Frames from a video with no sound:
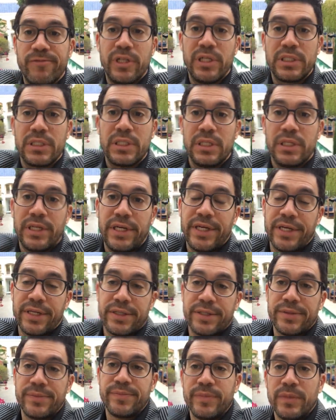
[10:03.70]
Click the
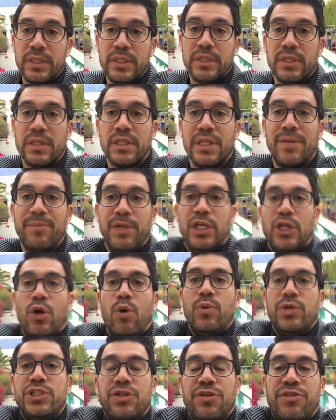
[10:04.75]
link. Let me know
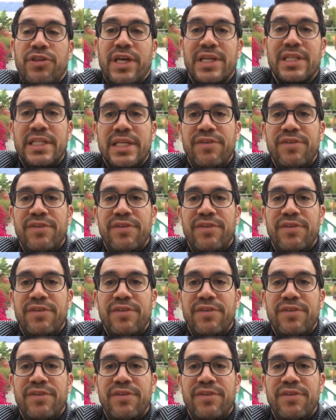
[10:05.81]
what you think.